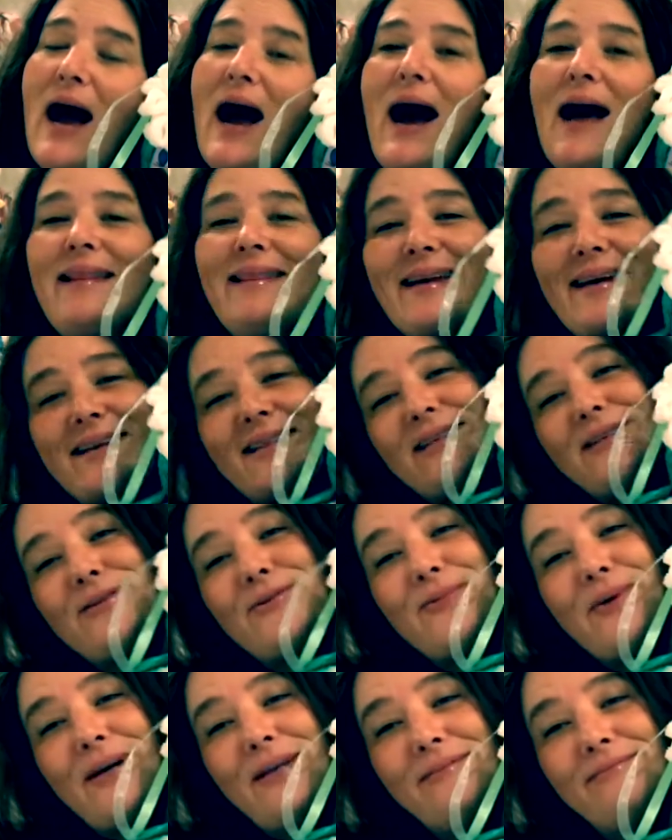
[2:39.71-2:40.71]
I like
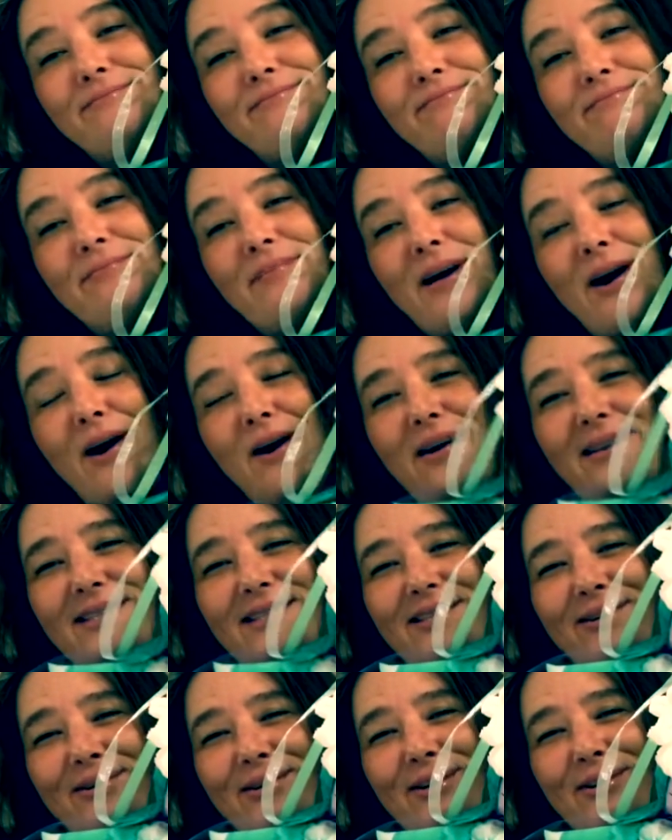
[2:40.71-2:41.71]
this one. Oh, it's
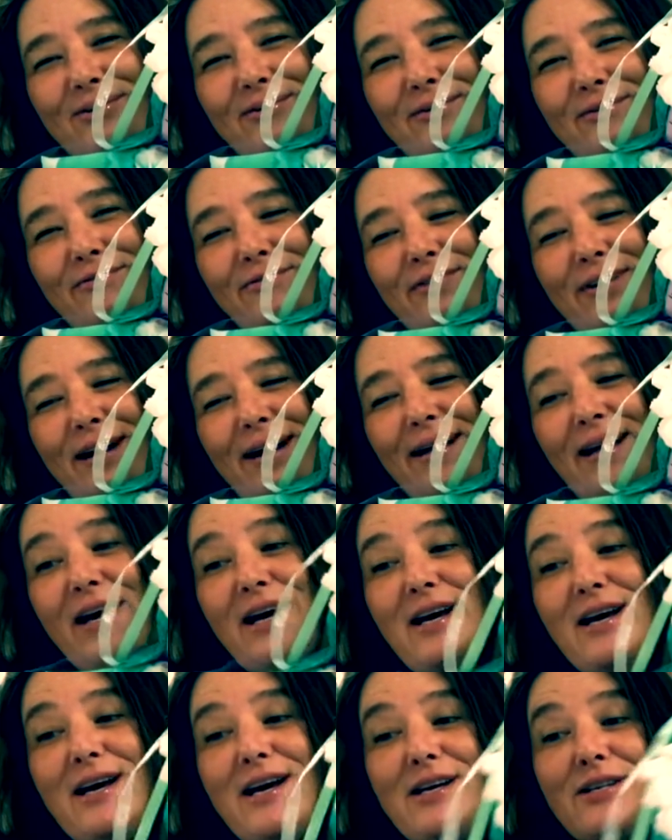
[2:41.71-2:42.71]
so cute and fun.
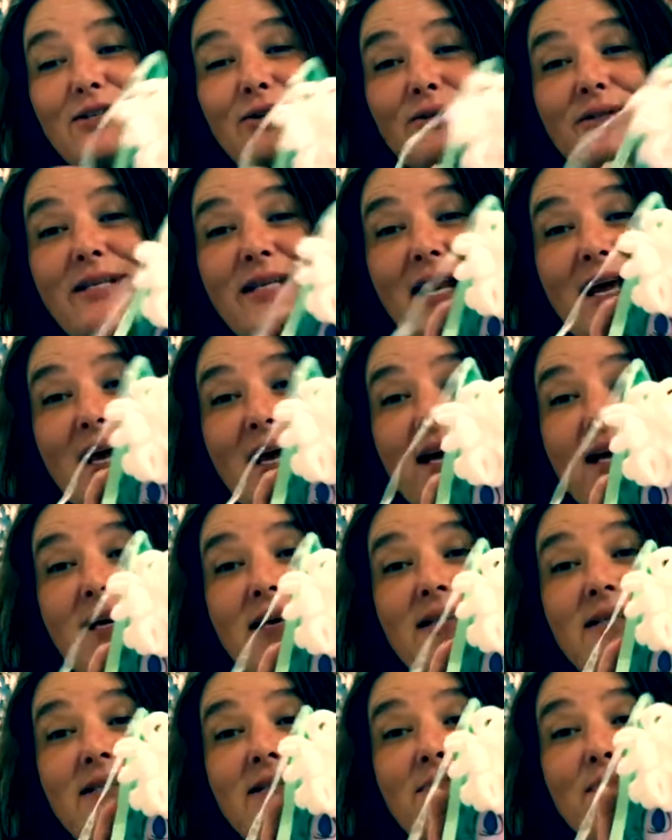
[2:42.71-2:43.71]
So
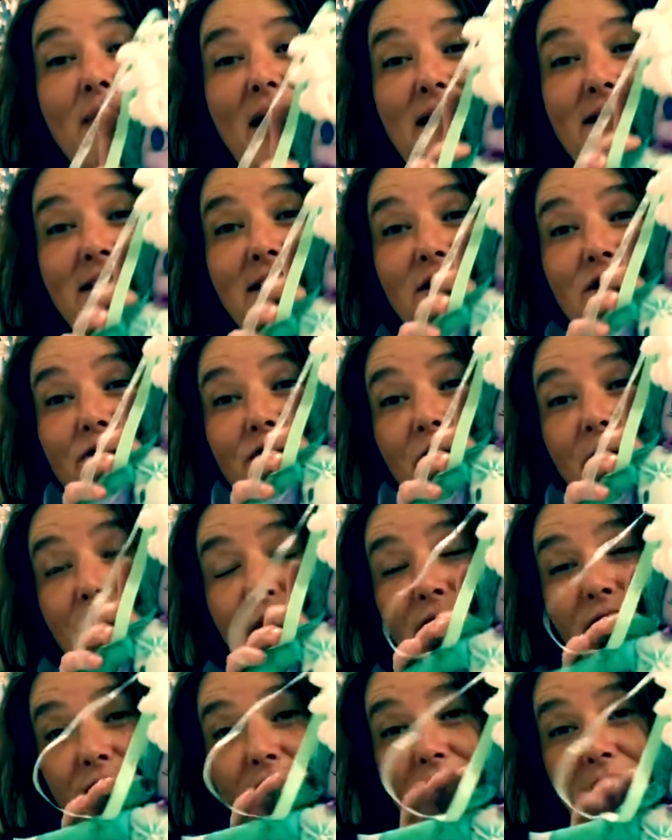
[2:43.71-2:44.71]
today's message from the
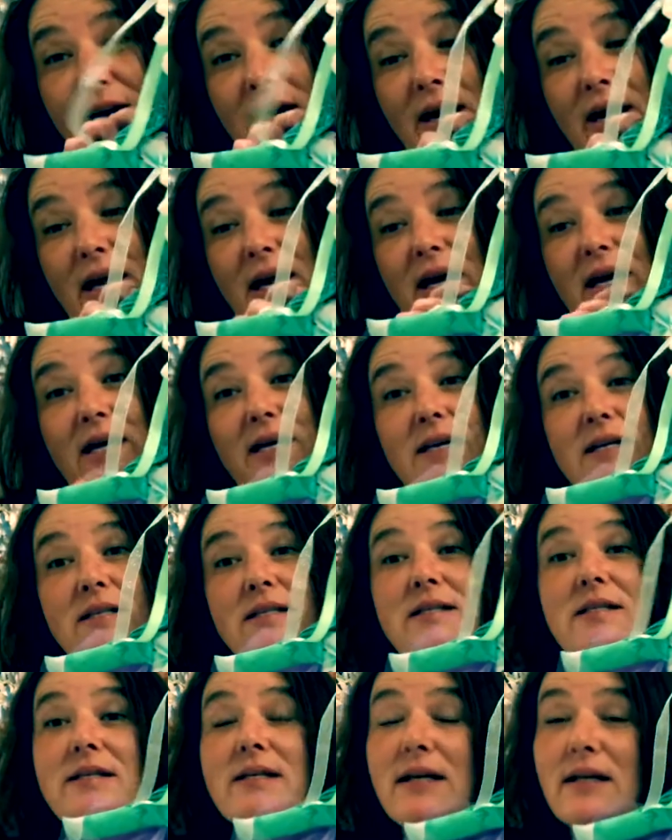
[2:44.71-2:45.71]
fairy
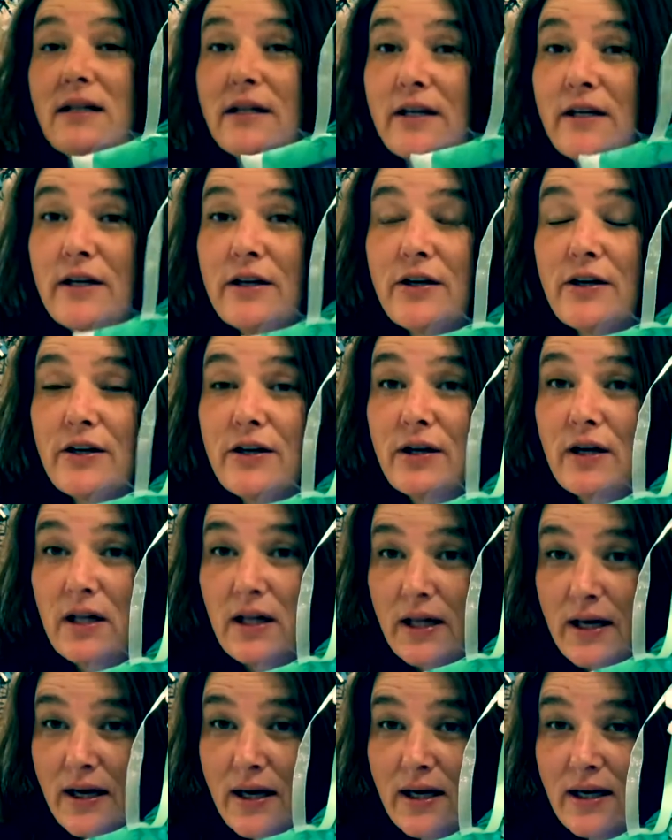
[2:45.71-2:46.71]
is to clear your
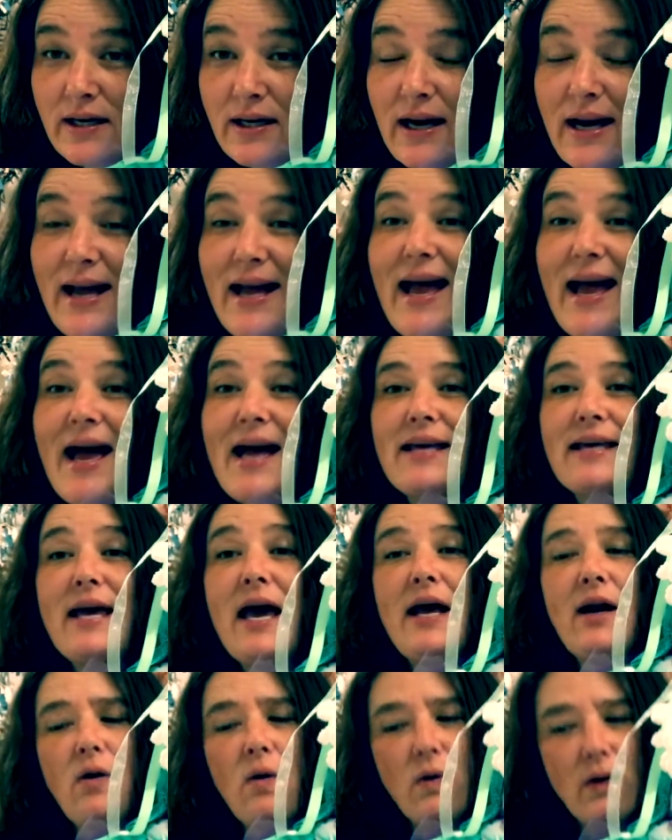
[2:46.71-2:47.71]
clutter,
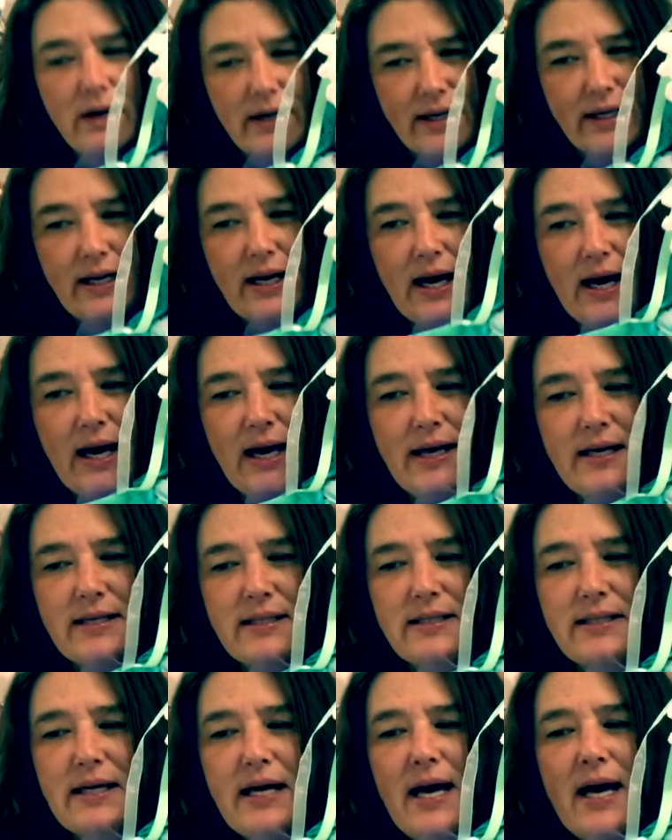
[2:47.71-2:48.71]
get
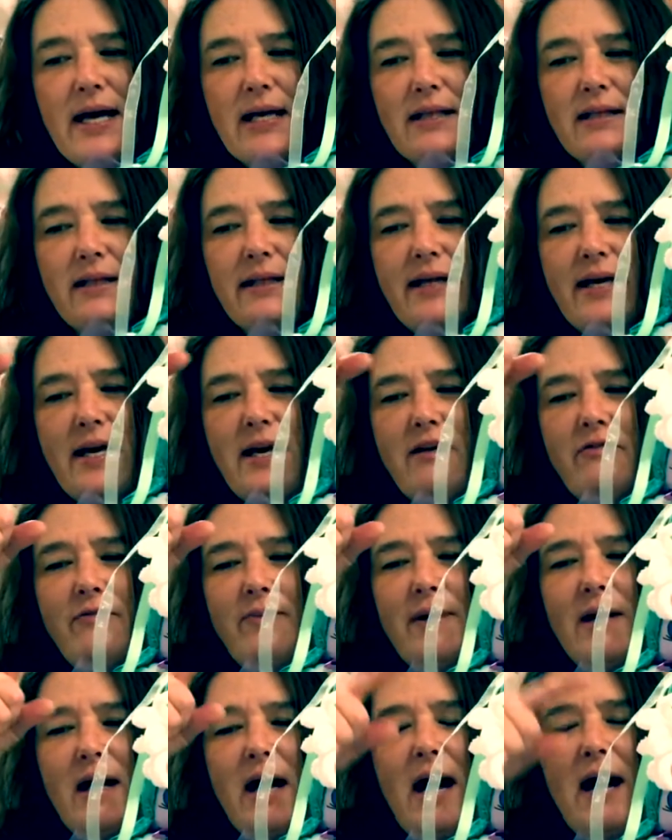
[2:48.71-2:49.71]
organized, leave
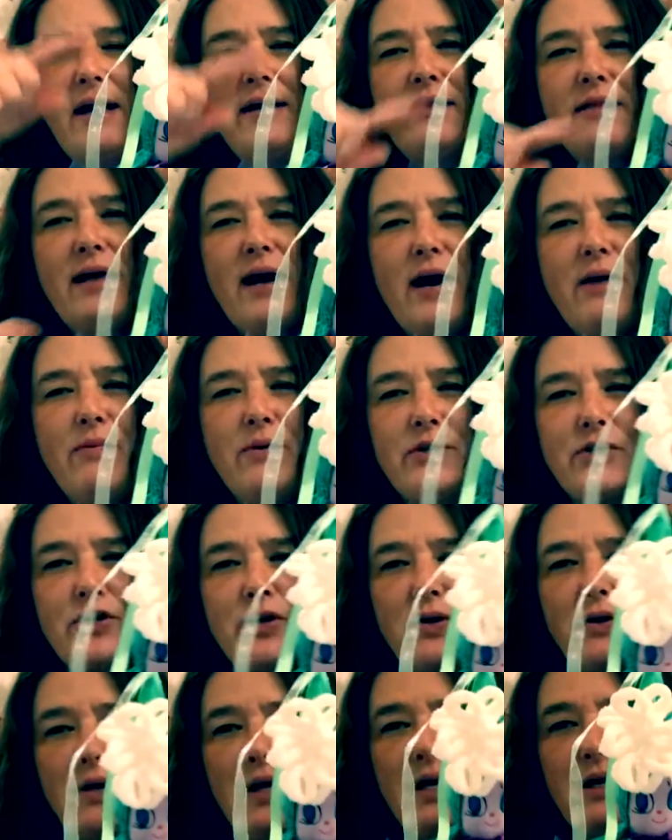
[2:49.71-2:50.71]
behind that which
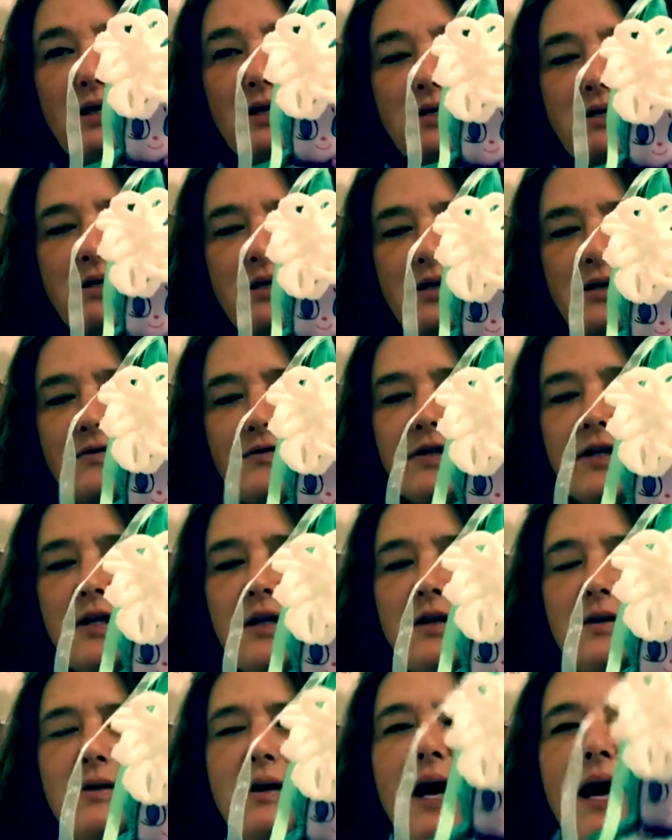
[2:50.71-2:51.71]
no longer serves
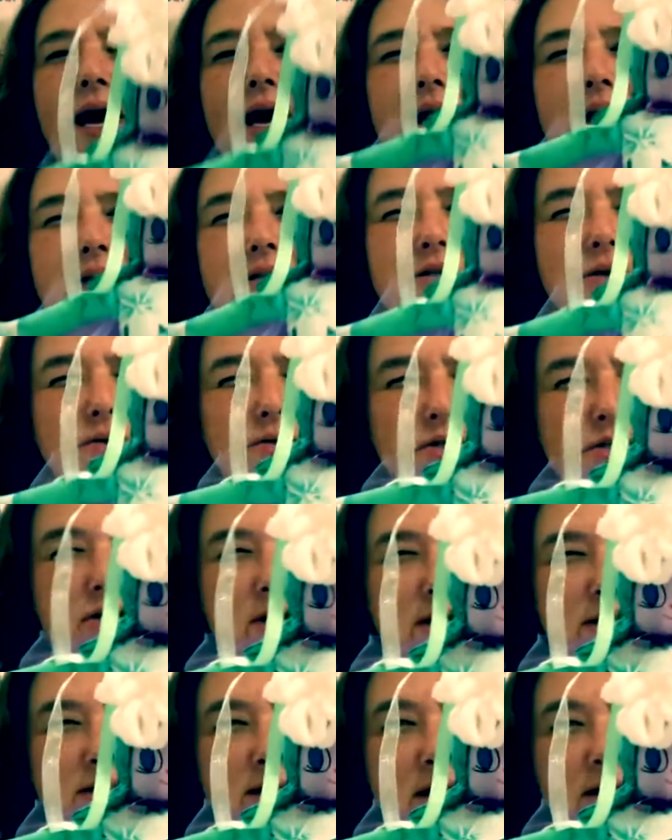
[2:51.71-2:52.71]
you, and don't
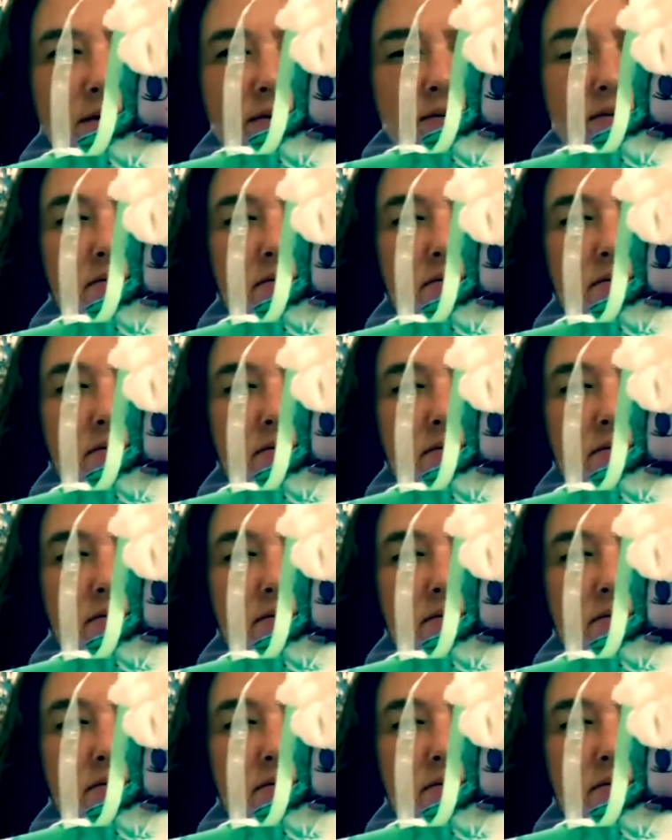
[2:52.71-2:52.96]
stress out.